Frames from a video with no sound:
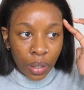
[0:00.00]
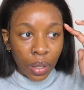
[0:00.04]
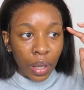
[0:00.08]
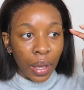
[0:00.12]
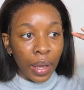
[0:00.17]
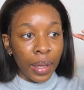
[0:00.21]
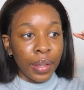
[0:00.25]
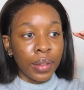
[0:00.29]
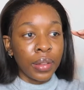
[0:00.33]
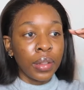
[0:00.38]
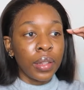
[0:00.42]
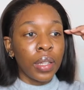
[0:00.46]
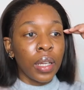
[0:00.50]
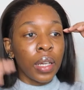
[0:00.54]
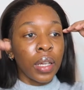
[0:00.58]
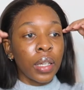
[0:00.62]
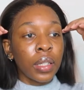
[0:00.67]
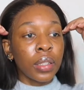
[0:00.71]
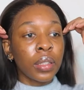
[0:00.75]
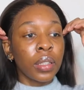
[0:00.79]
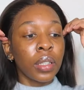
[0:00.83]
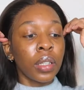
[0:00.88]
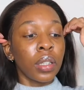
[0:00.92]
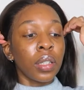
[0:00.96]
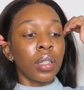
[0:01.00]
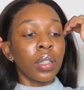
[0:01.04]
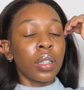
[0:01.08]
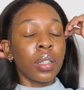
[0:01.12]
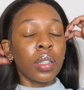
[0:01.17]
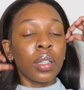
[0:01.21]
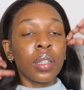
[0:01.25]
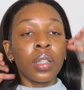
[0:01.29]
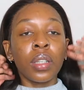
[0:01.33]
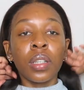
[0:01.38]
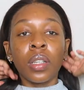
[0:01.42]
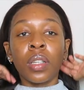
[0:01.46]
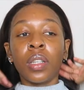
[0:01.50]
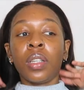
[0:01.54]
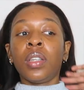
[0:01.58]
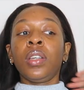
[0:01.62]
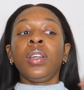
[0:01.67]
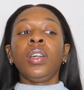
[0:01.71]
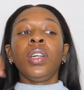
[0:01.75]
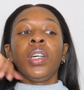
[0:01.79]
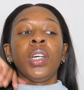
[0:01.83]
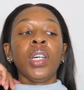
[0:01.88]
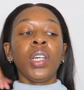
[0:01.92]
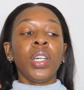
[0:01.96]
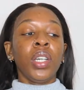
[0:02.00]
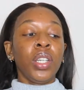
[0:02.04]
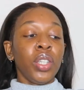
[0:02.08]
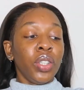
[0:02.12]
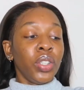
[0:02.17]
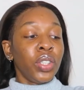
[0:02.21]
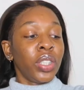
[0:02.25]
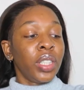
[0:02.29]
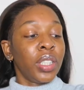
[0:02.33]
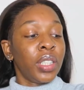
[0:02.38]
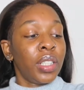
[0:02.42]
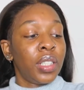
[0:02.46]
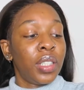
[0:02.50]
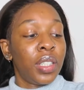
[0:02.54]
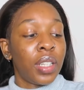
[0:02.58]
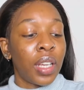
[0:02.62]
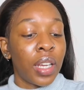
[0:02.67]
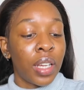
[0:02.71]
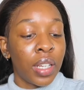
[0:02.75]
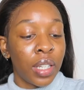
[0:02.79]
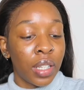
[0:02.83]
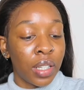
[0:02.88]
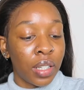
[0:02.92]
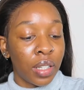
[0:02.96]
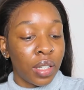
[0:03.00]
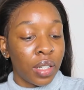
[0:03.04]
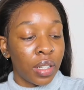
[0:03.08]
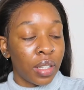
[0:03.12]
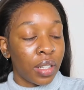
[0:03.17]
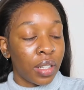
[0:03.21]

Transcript: And then you're gonna take